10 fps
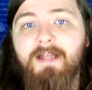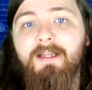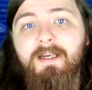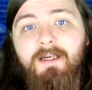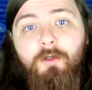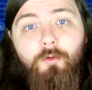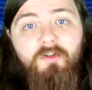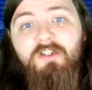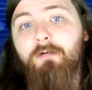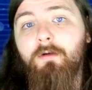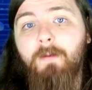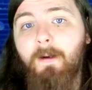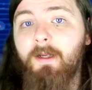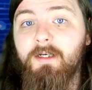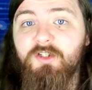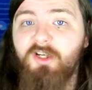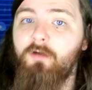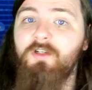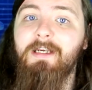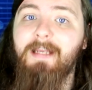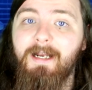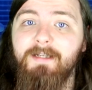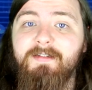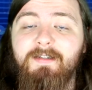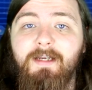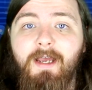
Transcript: then they launched their own client, GOG Galaxy,